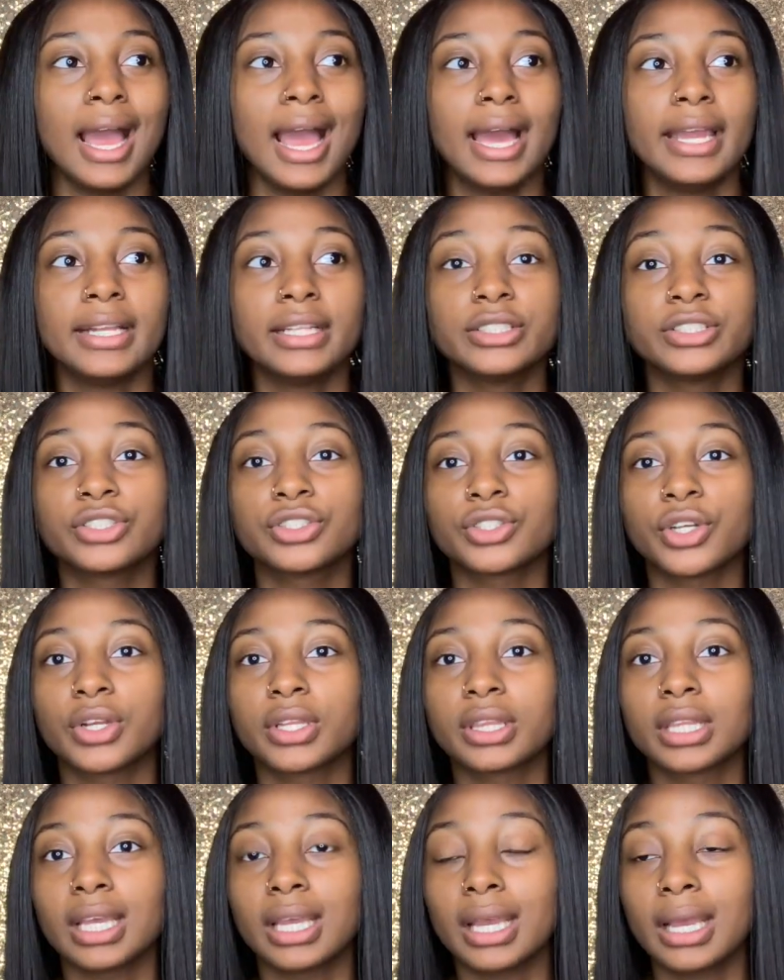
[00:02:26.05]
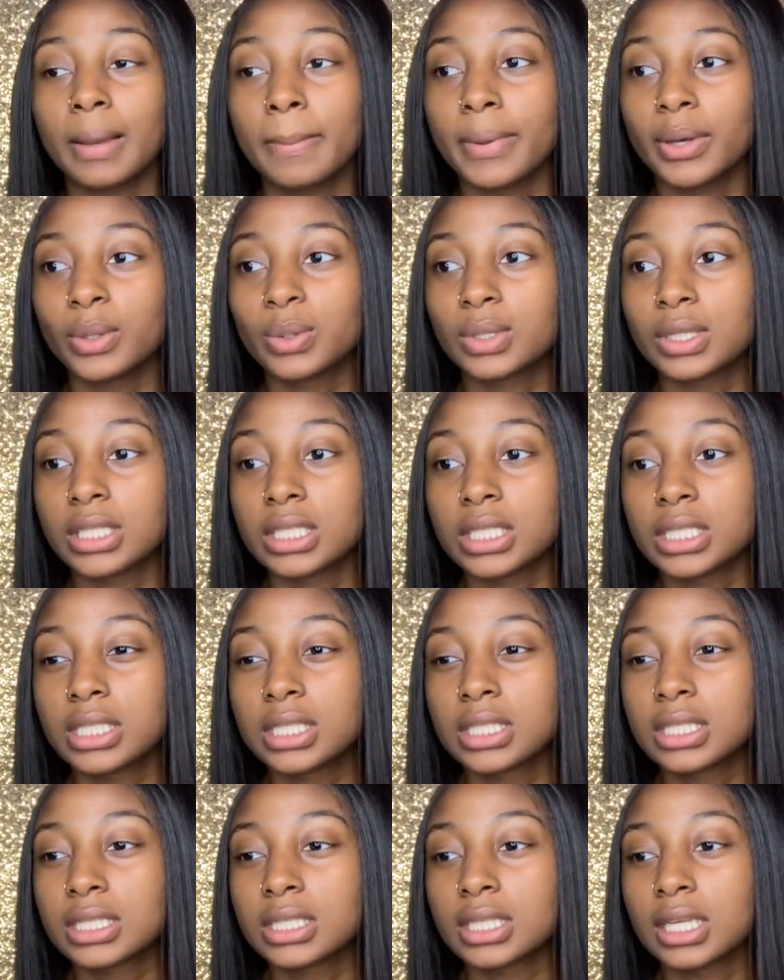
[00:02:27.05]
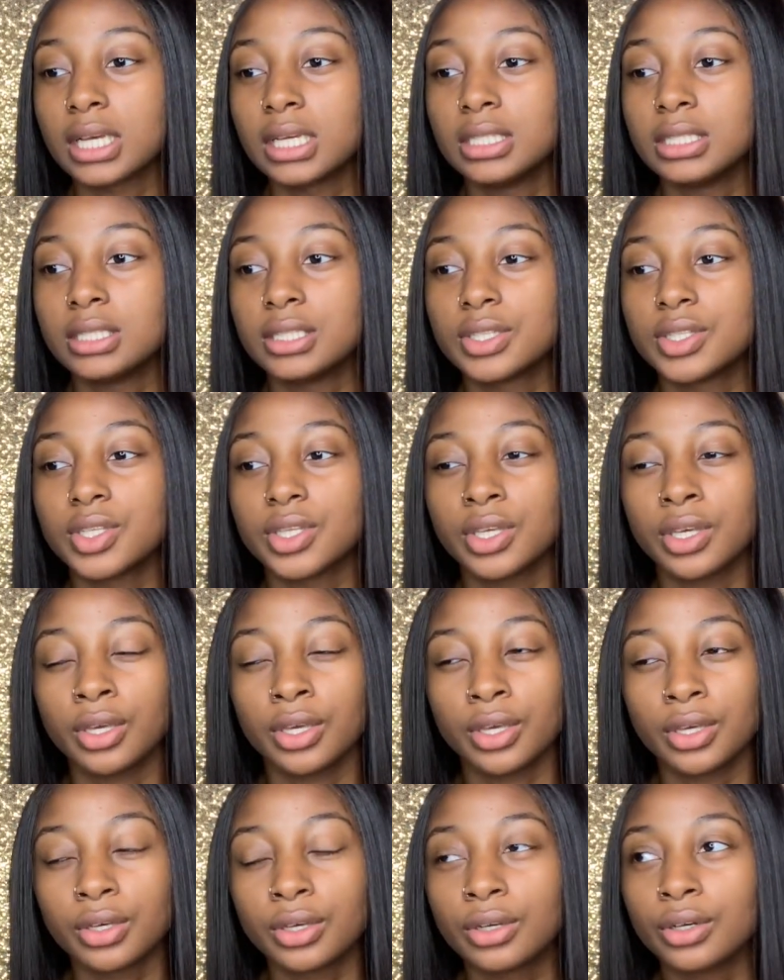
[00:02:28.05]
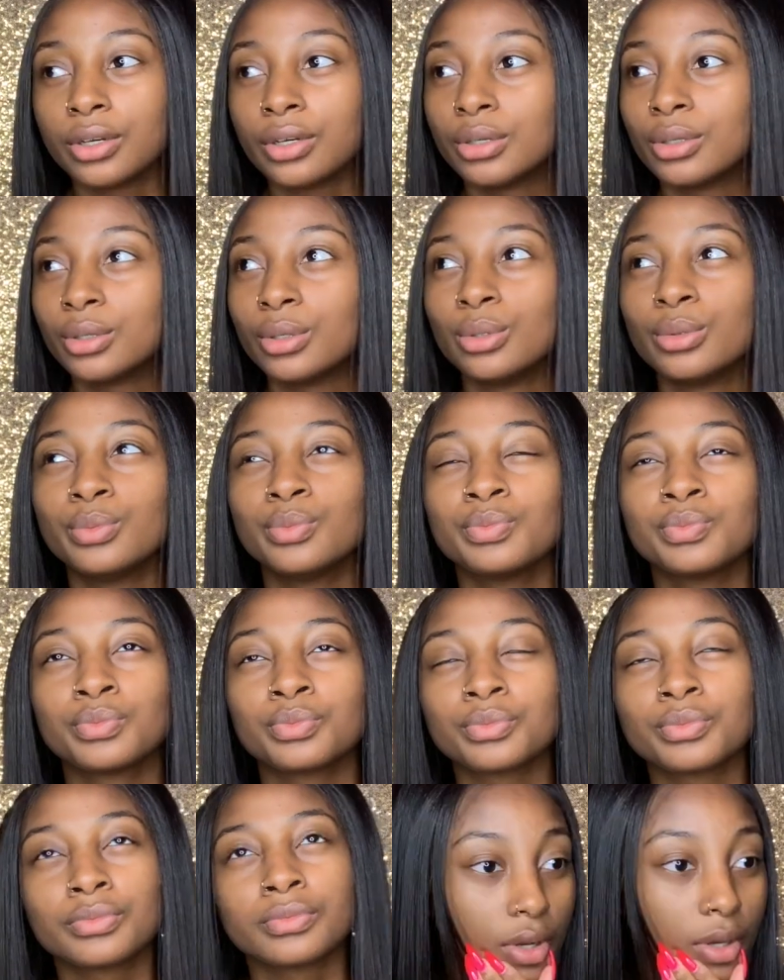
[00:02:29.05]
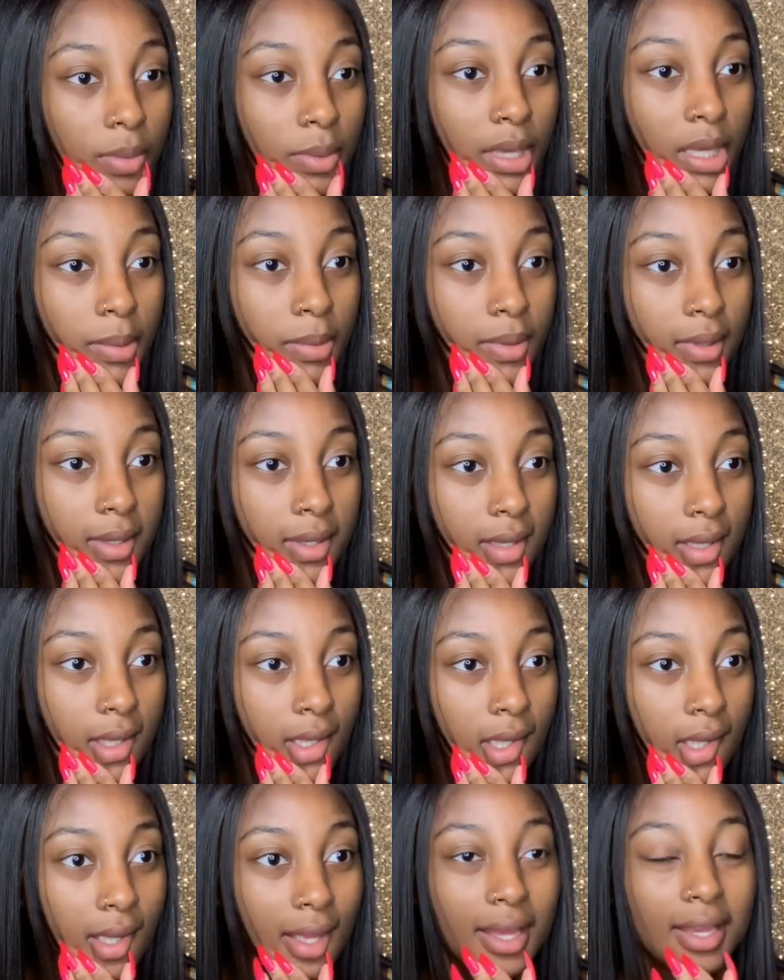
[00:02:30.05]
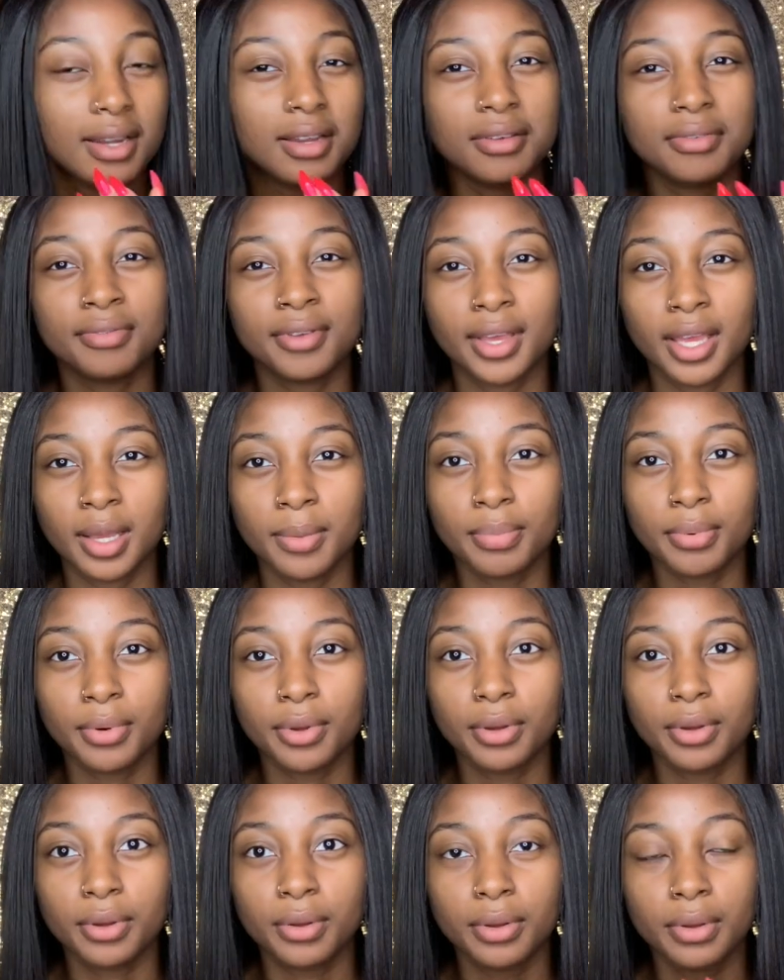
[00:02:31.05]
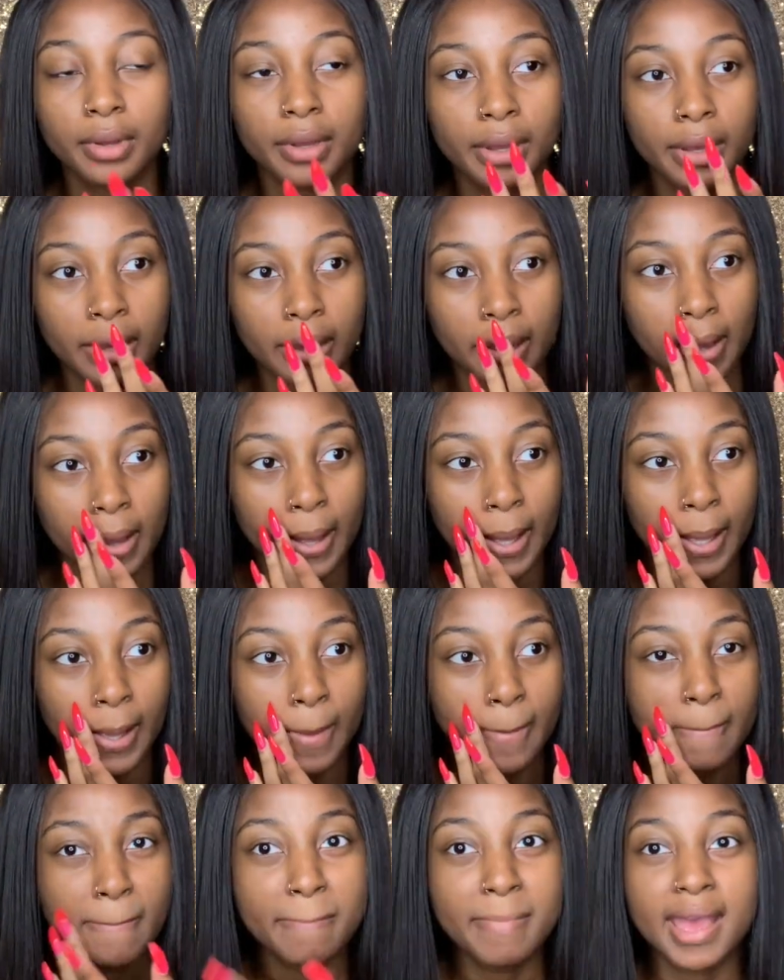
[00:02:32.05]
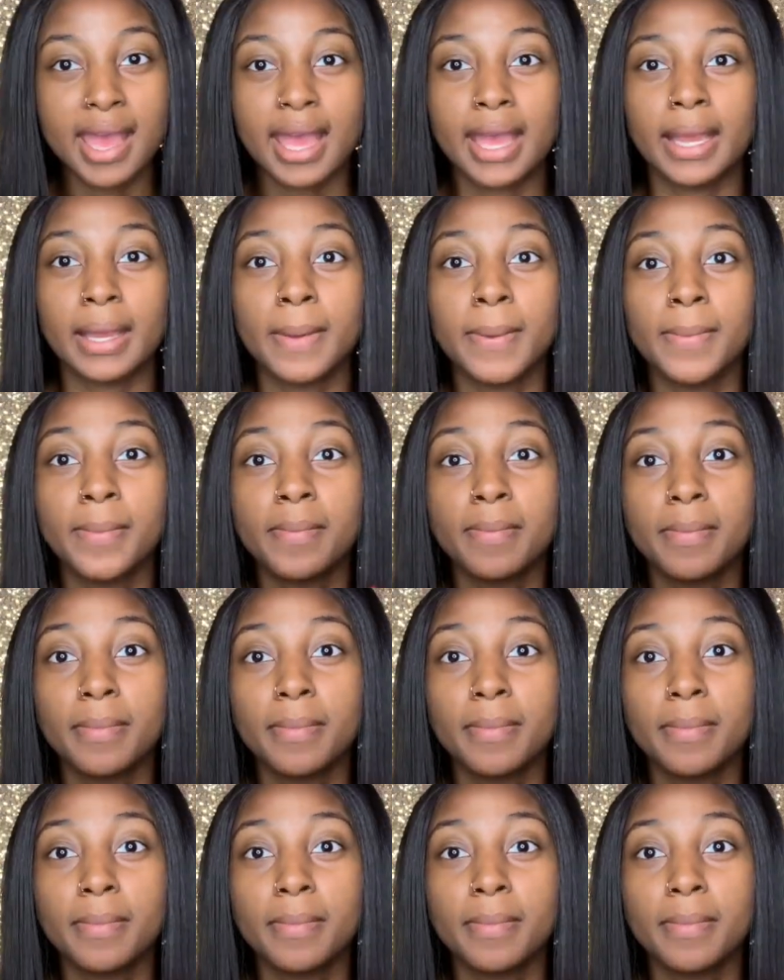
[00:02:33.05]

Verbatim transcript: I didn't start thinking about this until April, oh, maybe? End of April, May.